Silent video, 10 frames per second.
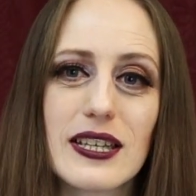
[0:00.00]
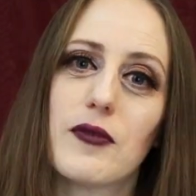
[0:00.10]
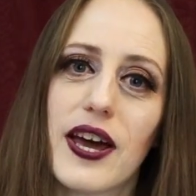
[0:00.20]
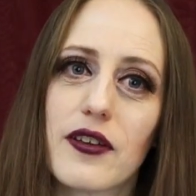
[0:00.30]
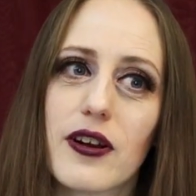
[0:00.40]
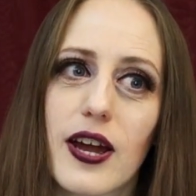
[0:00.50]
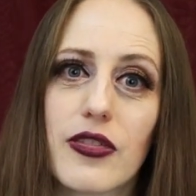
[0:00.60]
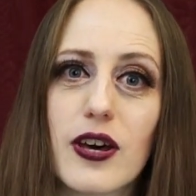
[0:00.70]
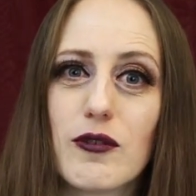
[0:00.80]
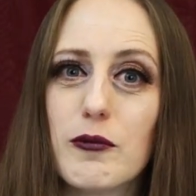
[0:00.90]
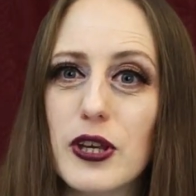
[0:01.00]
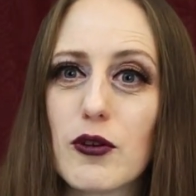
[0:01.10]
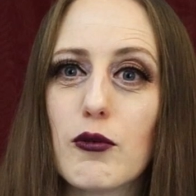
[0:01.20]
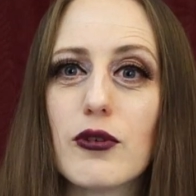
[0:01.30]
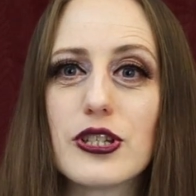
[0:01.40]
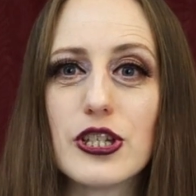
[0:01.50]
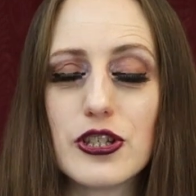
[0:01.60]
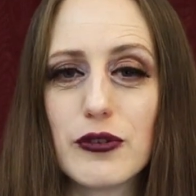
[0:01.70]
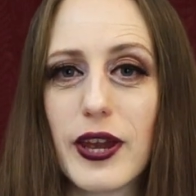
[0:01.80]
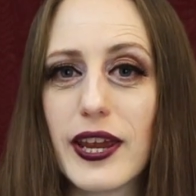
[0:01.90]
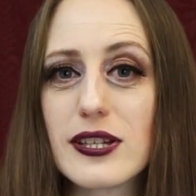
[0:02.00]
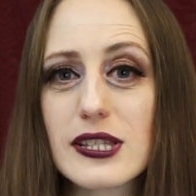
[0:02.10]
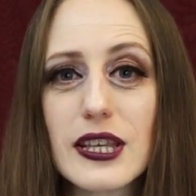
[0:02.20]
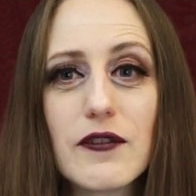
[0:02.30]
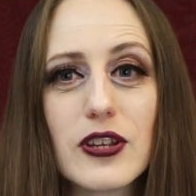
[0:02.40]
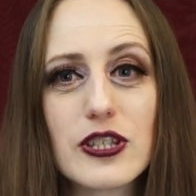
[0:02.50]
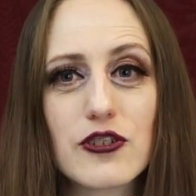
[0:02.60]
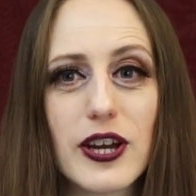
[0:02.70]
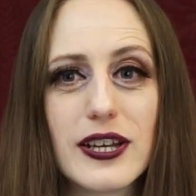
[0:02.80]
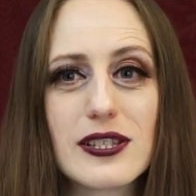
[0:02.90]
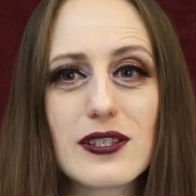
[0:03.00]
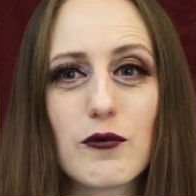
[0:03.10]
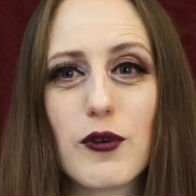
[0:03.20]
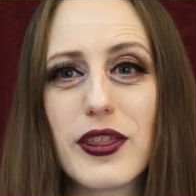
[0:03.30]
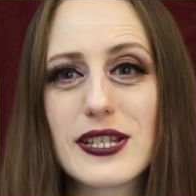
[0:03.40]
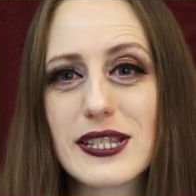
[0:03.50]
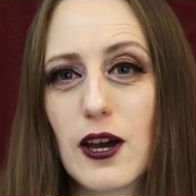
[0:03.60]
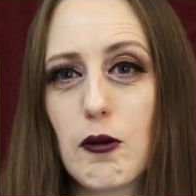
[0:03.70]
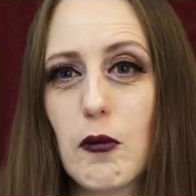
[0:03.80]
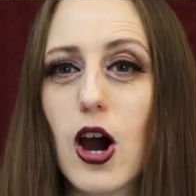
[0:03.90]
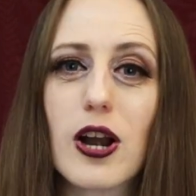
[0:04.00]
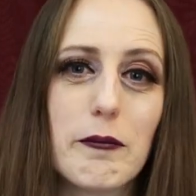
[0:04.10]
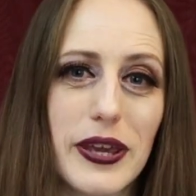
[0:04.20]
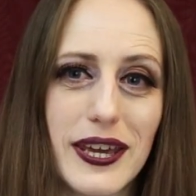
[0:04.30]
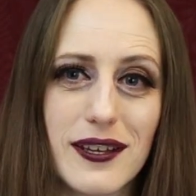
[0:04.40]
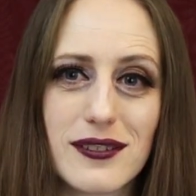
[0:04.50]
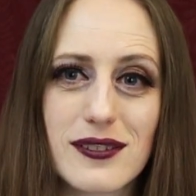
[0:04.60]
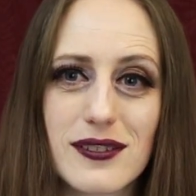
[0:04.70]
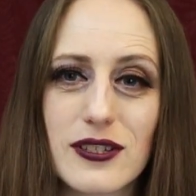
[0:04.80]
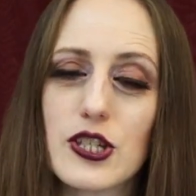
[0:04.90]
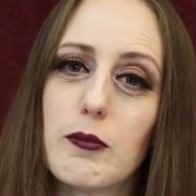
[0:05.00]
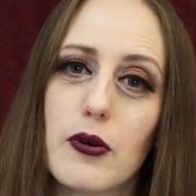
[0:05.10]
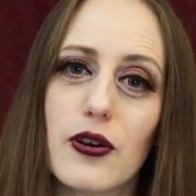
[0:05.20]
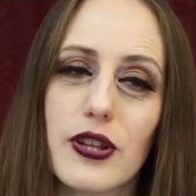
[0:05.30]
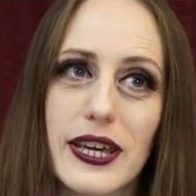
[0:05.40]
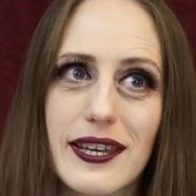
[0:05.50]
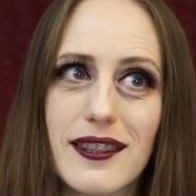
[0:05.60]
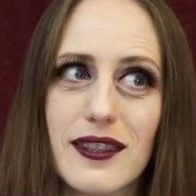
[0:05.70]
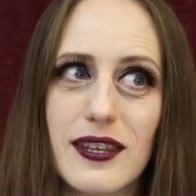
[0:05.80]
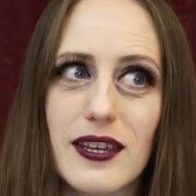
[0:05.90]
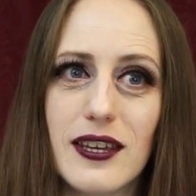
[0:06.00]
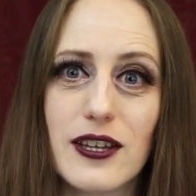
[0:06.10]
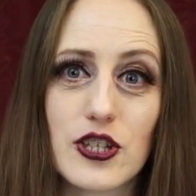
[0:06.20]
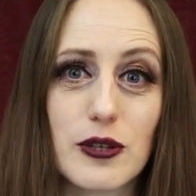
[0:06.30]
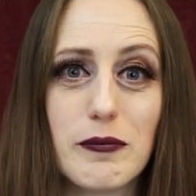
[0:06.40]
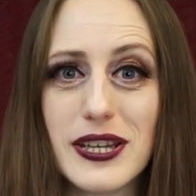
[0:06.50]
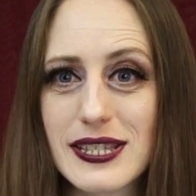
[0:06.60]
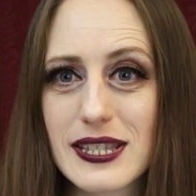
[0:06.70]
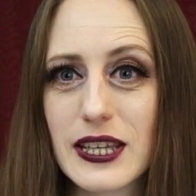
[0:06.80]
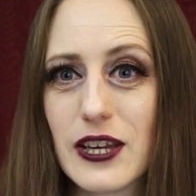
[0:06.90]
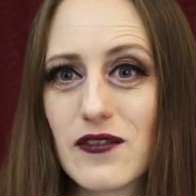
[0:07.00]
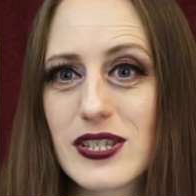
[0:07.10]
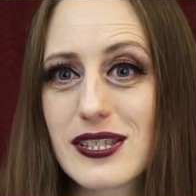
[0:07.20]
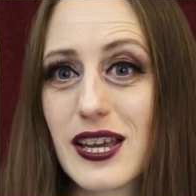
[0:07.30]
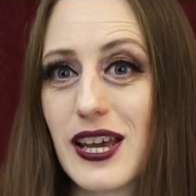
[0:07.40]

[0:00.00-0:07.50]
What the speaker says: Rather, I thought it would be cool to do a sleeveless dress with some armbands to pull in the chemise sleeves